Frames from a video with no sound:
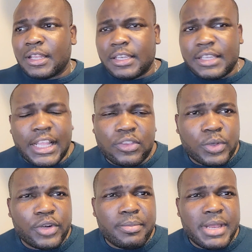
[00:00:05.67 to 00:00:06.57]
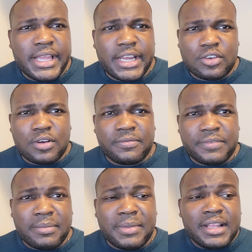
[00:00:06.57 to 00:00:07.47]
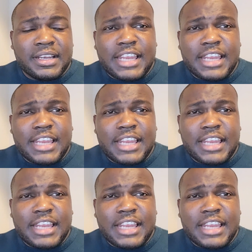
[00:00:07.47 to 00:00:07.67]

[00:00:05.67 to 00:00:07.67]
That's where rebellion come from.